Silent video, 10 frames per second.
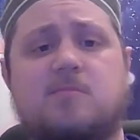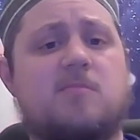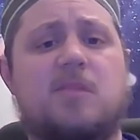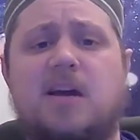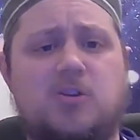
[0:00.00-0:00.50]

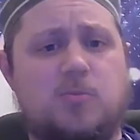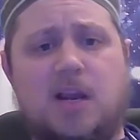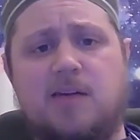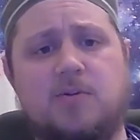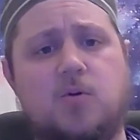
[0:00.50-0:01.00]
I do my
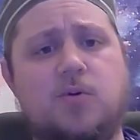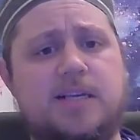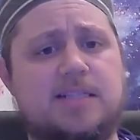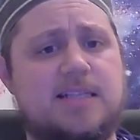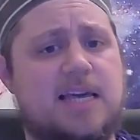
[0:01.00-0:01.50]
live
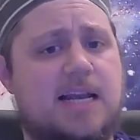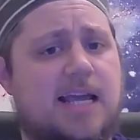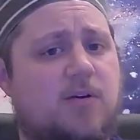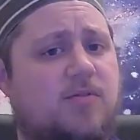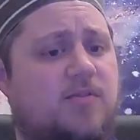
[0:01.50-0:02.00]
recordings in there
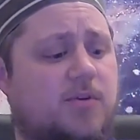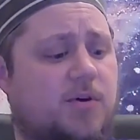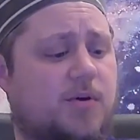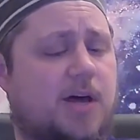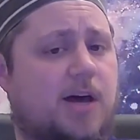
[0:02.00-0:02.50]
now
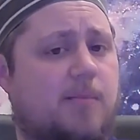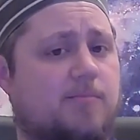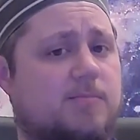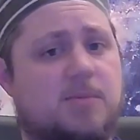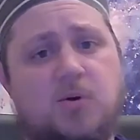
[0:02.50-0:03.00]
for
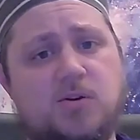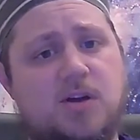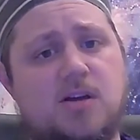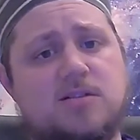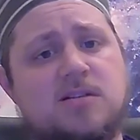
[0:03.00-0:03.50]
my
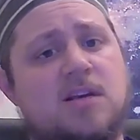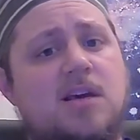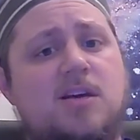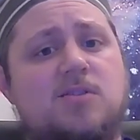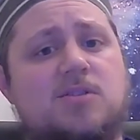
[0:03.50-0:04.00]
podcast.
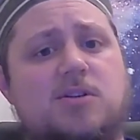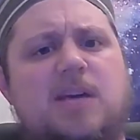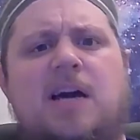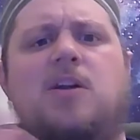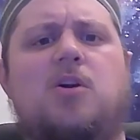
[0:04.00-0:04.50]
So
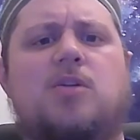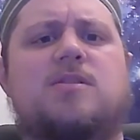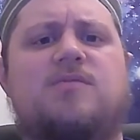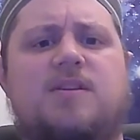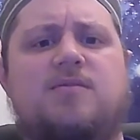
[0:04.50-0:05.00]
yeah, lots
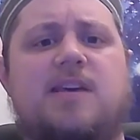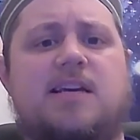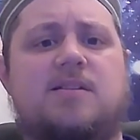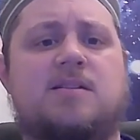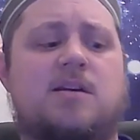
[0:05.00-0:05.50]
of fun
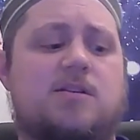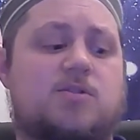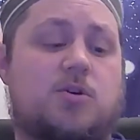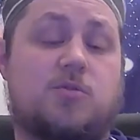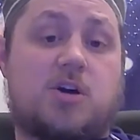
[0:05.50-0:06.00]
things.
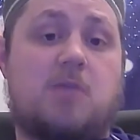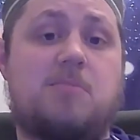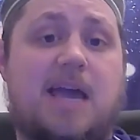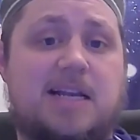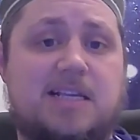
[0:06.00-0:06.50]
So come
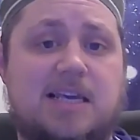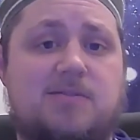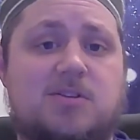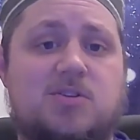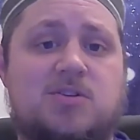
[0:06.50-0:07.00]
and give
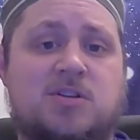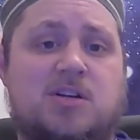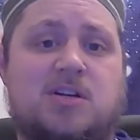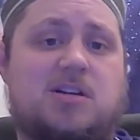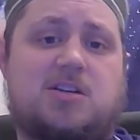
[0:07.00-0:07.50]
us,
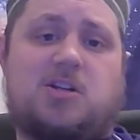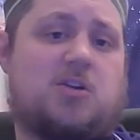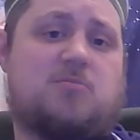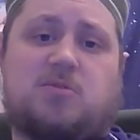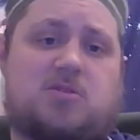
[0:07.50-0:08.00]
you
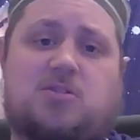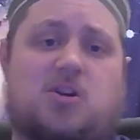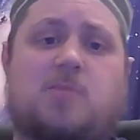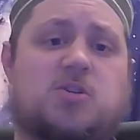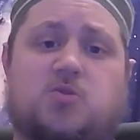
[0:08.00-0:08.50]
know,
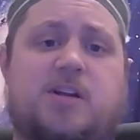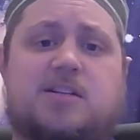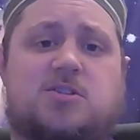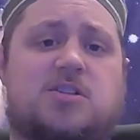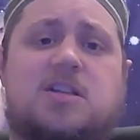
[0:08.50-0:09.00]
come and join
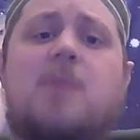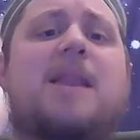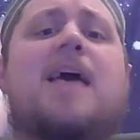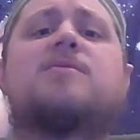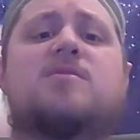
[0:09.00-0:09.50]
us. Just come and
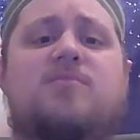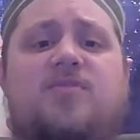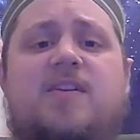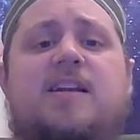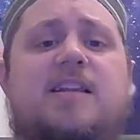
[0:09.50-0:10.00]
have some
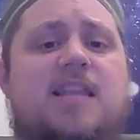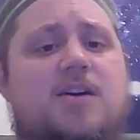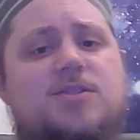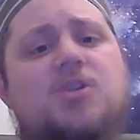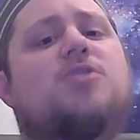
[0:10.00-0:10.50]
fun.
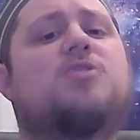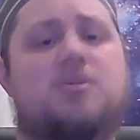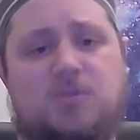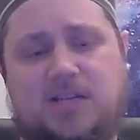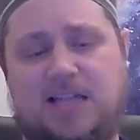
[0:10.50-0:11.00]
There's a huge
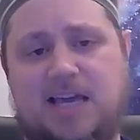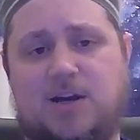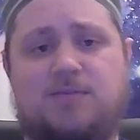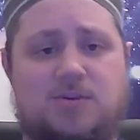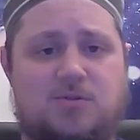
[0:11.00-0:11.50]
community there
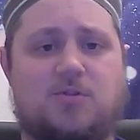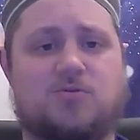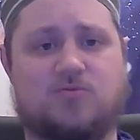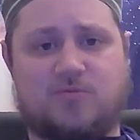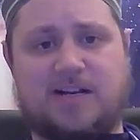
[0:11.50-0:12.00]
if you're not
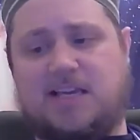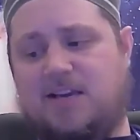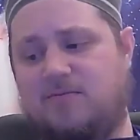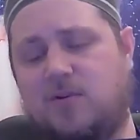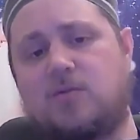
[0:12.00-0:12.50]
already
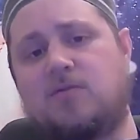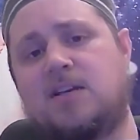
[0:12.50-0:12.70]
involved.